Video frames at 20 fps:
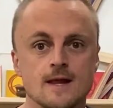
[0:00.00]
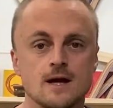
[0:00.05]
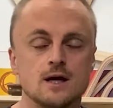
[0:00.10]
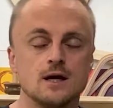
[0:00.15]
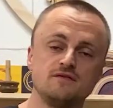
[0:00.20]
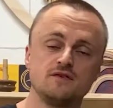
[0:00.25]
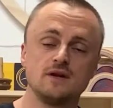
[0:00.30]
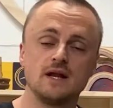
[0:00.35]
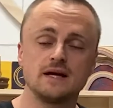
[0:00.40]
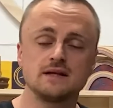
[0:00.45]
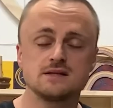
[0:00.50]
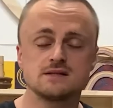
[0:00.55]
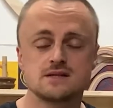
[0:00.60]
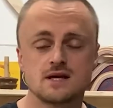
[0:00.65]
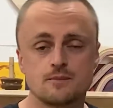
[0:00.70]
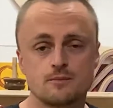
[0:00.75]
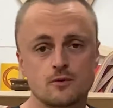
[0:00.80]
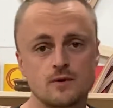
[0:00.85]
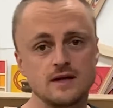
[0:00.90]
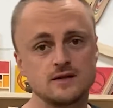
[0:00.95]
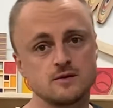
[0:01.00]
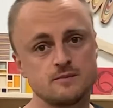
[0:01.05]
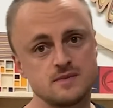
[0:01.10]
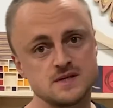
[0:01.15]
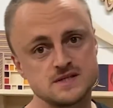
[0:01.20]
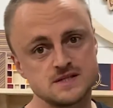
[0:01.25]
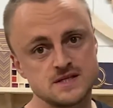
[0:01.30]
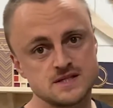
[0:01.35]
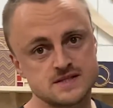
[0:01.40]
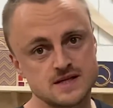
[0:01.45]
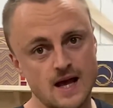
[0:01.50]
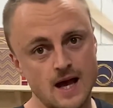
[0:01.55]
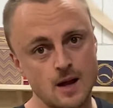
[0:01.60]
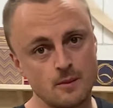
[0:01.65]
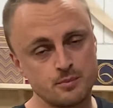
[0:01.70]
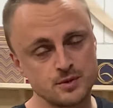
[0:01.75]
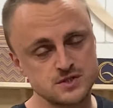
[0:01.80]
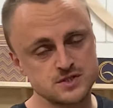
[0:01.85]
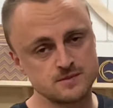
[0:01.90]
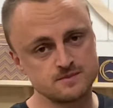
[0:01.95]
If you like this, skip right to business. I'll
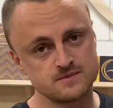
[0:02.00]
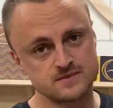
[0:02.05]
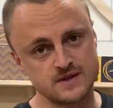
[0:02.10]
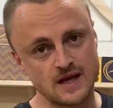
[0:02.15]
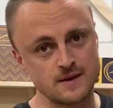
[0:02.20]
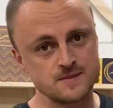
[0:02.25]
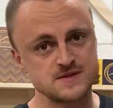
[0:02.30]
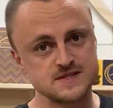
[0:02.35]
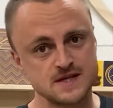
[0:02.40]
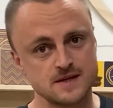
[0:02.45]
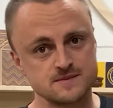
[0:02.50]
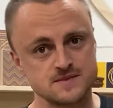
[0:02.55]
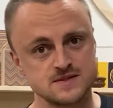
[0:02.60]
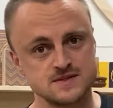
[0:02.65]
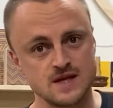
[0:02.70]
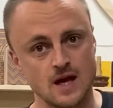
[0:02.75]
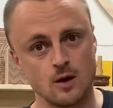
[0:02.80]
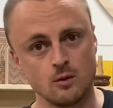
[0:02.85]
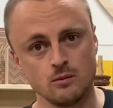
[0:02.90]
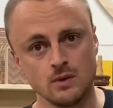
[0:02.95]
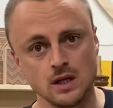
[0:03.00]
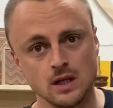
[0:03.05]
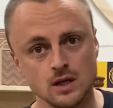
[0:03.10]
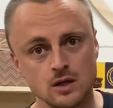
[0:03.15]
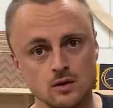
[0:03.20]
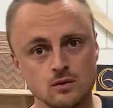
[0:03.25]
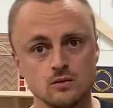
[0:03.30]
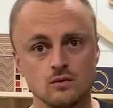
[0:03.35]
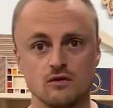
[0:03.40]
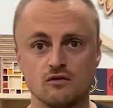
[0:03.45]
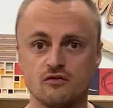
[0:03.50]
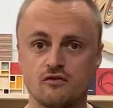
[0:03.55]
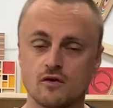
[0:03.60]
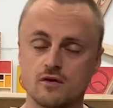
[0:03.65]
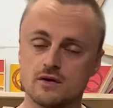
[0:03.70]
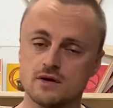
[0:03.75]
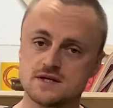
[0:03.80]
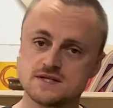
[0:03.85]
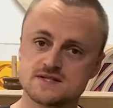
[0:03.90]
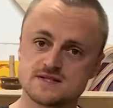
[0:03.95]
put some timestamps down below
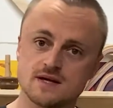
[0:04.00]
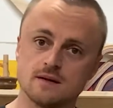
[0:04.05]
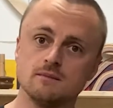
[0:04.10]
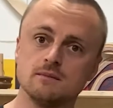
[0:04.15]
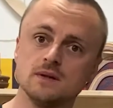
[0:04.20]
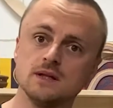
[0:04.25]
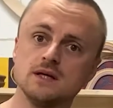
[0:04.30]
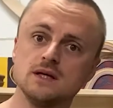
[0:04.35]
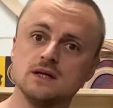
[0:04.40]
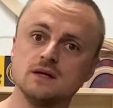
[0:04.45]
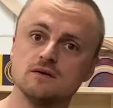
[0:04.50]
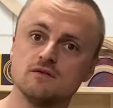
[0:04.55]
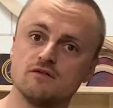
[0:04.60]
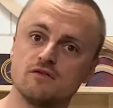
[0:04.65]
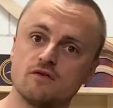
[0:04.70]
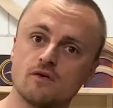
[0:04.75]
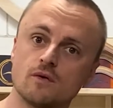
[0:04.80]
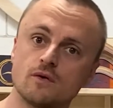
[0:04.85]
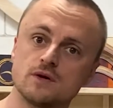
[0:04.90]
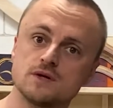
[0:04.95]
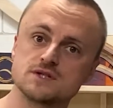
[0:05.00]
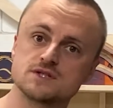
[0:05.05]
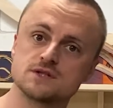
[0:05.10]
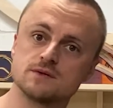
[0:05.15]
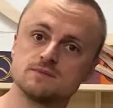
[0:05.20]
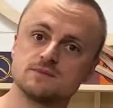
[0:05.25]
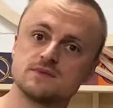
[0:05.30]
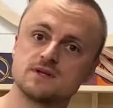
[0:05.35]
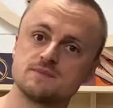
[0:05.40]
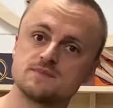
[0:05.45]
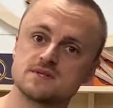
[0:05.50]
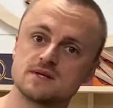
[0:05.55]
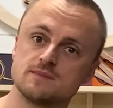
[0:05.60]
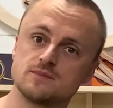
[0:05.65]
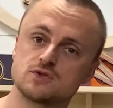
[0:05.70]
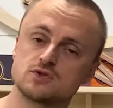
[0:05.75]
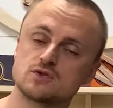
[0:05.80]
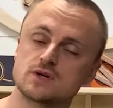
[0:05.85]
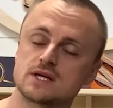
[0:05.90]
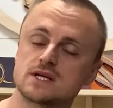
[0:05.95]
for assembly, for some tips and
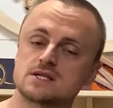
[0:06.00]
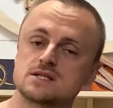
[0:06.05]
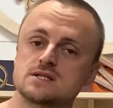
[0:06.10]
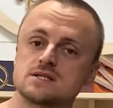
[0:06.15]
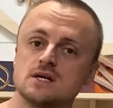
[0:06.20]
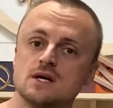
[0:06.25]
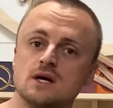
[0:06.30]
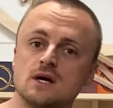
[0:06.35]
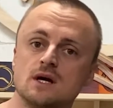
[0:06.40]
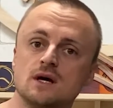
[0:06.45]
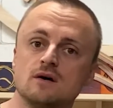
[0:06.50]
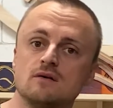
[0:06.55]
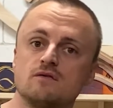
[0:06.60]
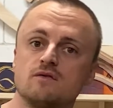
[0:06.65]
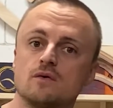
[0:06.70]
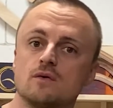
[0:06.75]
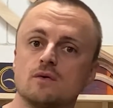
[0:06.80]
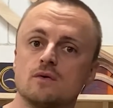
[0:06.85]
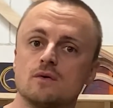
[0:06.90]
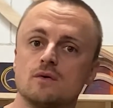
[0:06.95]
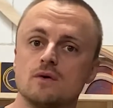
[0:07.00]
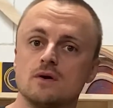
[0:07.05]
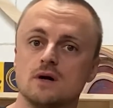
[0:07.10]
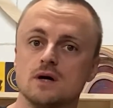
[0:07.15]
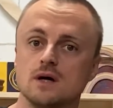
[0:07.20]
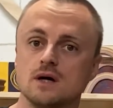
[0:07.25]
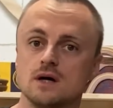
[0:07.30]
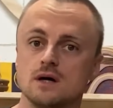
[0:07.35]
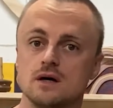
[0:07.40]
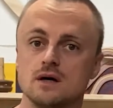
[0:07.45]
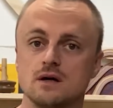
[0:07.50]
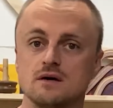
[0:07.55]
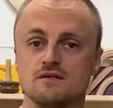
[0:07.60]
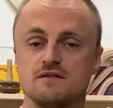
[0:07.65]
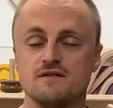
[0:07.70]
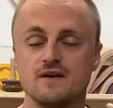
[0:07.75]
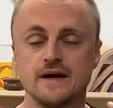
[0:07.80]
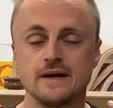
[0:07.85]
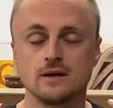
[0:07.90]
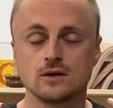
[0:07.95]
tricks, for a
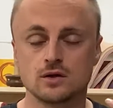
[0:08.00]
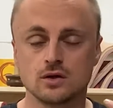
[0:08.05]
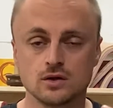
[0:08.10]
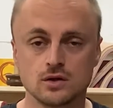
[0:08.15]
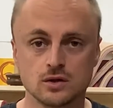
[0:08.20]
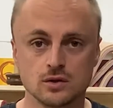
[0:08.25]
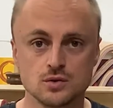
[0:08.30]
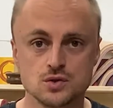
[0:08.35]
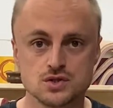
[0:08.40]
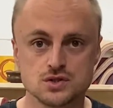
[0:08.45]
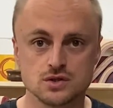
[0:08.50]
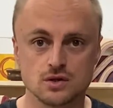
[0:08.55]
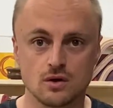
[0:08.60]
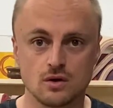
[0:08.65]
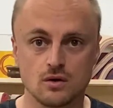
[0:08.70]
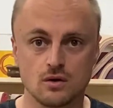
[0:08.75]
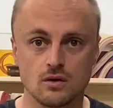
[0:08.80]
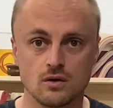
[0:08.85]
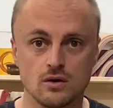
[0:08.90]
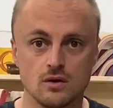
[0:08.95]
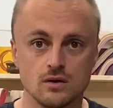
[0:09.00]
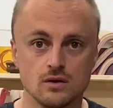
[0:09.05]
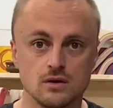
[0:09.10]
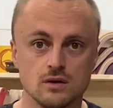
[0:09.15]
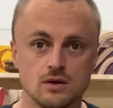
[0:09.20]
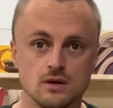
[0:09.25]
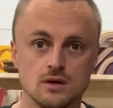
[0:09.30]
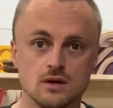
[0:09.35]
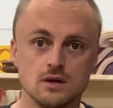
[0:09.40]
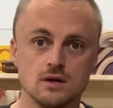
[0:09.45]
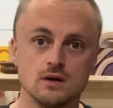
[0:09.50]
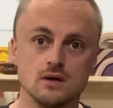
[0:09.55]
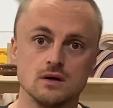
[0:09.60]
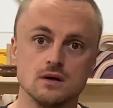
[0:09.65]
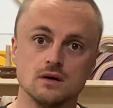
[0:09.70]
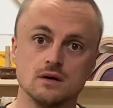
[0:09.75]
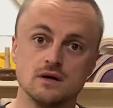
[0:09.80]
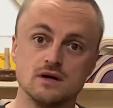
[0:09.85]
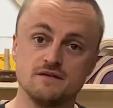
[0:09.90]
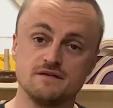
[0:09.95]
final conclusion
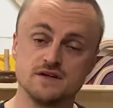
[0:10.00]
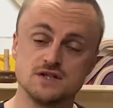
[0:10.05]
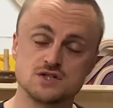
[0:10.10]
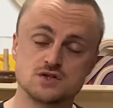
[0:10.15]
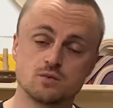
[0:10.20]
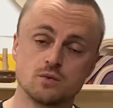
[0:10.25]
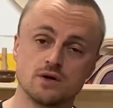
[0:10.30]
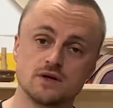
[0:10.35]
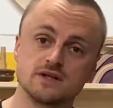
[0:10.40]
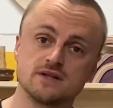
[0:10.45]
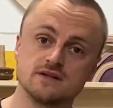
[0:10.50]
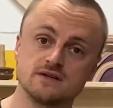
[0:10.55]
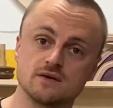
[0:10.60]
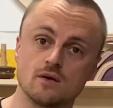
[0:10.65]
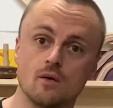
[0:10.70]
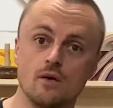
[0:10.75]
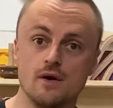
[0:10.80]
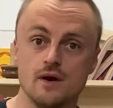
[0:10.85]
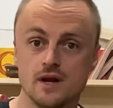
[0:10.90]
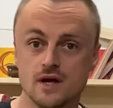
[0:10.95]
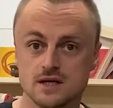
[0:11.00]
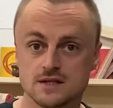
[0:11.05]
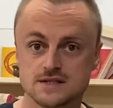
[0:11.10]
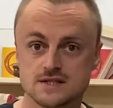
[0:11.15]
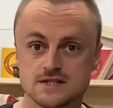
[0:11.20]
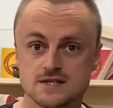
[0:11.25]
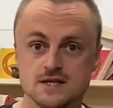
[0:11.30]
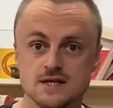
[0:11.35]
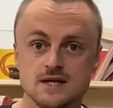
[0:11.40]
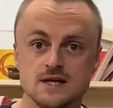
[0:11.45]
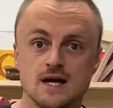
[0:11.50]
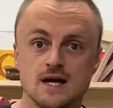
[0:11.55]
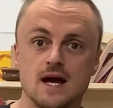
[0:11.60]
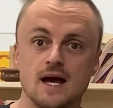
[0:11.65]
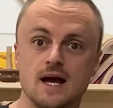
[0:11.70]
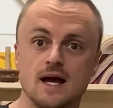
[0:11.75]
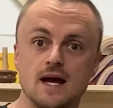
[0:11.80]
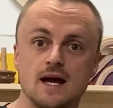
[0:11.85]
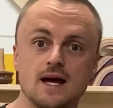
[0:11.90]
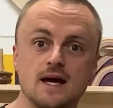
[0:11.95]
on if it's worth it or not,
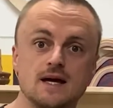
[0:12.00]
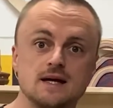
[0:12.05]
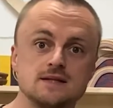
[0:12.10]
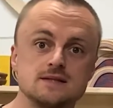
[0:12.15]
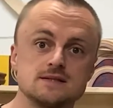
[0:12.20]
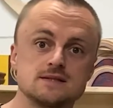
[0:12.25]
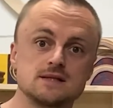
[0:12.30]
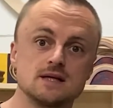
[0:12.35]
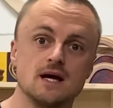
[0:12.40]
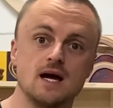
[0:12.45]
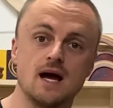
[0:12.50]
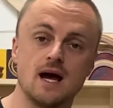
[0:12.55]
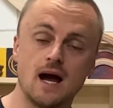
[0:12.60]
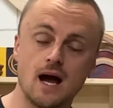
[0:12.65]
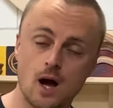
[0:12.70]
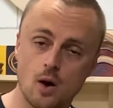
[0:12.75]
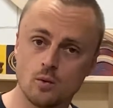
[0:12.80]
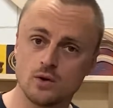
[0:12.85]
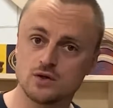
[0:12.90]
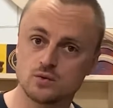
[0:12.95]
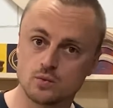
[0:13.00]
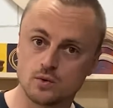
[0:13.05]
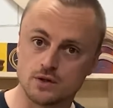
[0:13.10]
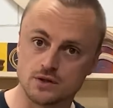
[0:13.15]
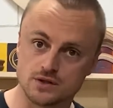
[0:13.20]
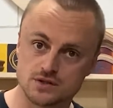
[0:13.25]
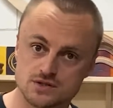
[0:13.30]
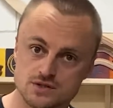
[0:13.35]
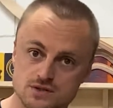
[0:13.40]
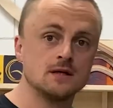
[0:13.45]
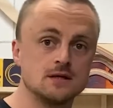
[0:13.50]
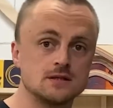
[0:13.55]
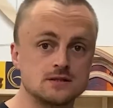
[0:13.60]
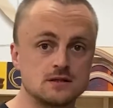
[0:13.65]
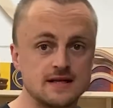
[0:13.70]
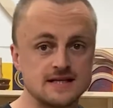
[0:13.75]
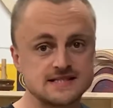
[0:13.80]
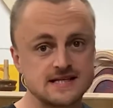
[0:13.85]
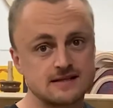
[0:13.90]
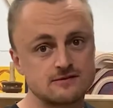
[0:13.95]
and how it works. So
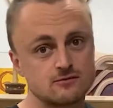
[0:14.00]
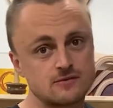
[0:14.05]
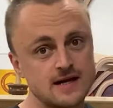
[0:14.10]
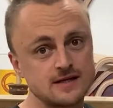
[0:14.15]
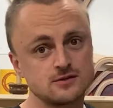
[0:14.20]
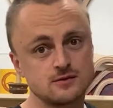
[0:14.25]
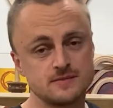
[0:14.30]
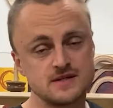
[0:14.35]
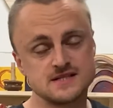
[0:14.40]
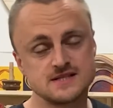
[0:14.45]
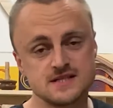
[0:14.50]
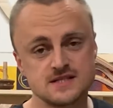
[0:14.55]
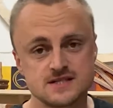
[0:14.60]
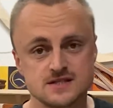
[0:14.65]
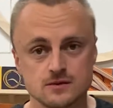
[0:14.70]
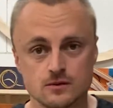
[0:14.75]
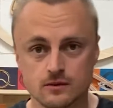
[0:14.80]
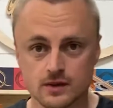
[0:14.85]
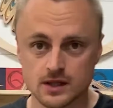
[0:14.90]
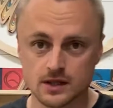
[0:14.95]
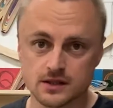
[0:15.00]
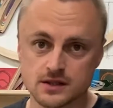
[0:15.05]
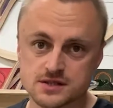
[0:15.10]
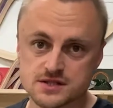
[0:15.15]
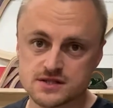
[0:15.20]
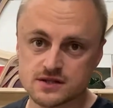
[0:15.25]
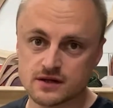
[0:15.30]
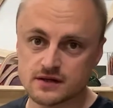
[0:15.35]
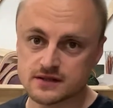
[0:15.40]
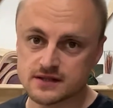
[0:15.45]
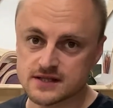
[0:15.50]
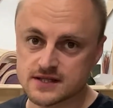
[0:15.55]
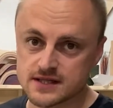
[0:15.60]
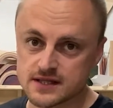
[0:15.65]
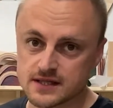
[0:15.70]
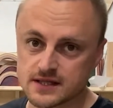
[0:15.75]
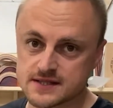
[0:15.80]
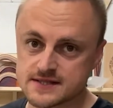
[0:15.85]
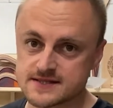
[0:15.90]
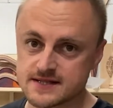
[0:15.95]
let's get right to business. We're gonna start
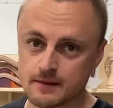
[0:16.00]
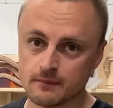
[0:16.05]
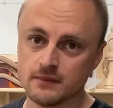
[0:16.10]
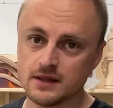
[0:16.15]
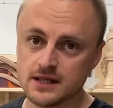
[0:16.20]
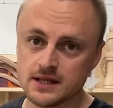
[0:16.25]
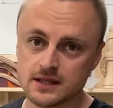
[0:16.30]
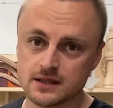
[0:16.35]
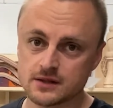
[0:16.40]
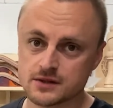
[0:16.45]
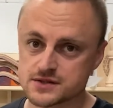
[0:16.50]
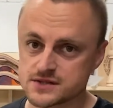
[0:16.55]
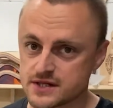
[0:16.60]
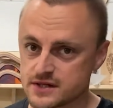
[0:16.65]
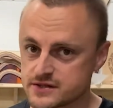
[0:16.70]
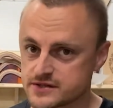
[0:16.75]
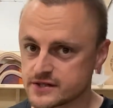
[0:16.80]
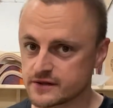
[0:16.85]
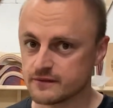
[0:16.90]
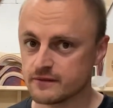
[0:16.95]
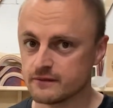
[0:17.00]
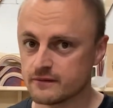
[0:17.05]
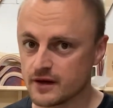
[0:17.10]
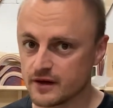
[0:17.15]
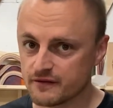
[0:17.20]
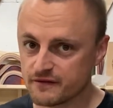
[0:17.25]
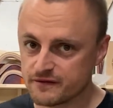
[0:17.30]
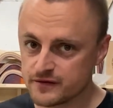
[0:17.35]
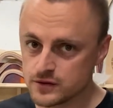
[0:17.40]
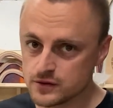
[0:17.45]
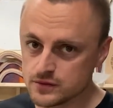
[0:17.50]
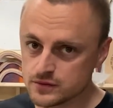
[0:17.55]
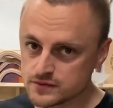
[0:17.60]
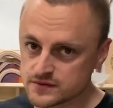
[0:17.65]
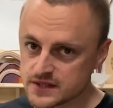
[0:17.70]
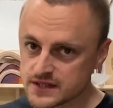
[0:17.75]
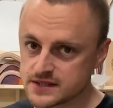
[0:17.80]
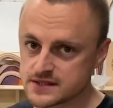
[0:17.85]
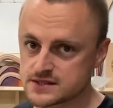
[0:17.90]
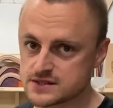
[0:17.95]
assembly because there's a few
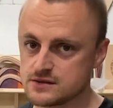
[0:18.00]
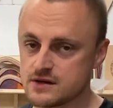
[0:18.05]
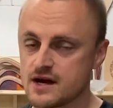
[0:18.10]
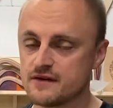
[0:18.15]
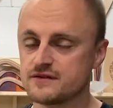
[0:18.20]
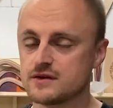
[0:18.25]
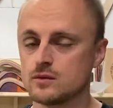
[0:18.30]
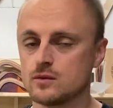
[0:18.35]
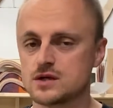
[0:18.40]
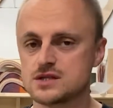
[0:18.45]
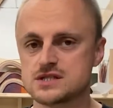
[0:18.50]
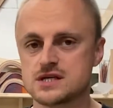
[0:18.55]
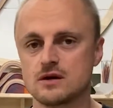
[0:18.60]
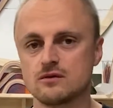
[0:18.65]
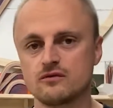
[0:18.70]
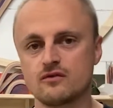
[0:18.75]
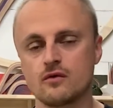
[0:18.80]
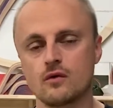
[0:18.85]
things you have to watch out